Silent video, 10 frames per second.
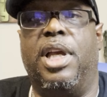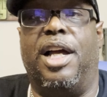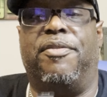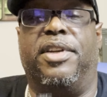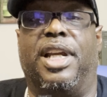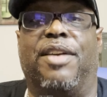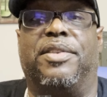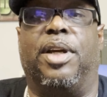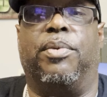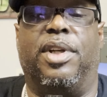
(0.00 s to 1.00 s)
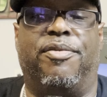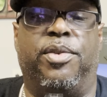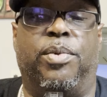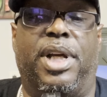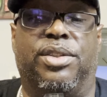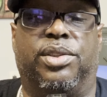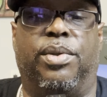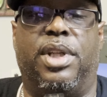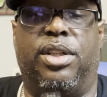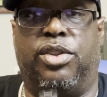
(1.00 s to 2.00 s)
I figure after I run a few rounds
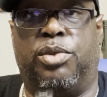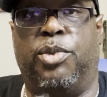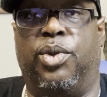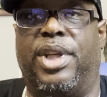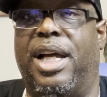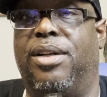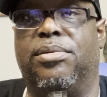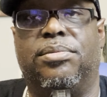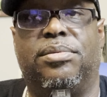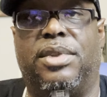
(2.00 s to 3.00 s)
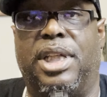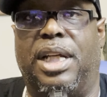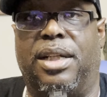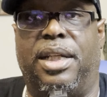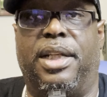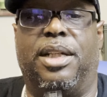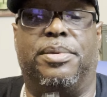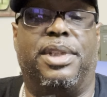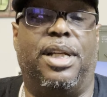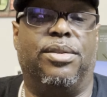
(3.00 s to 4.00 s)
through it, it'll smooth out, get all the
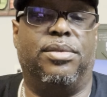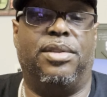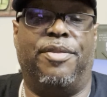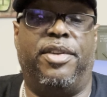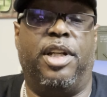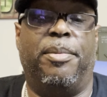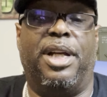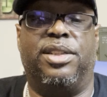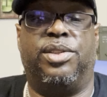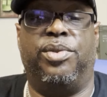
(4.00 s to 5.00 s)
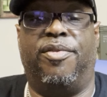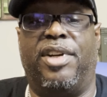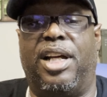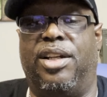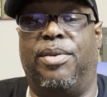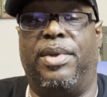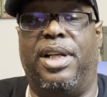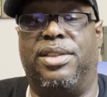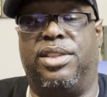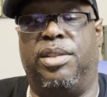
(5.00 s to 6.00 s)
hiccups out. I figure about 200 to 500
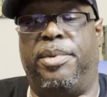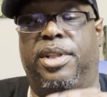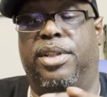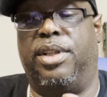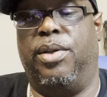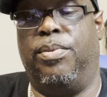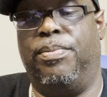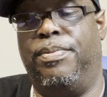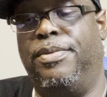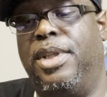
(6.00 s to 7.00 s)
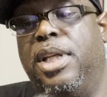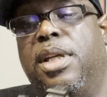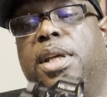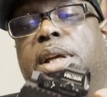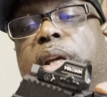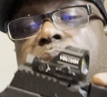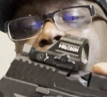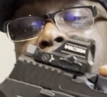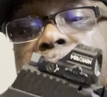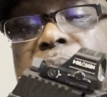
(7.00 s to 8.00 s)
rounds, it should be good to go.
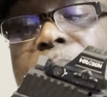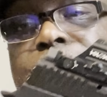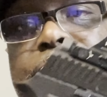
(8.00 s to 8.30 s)
But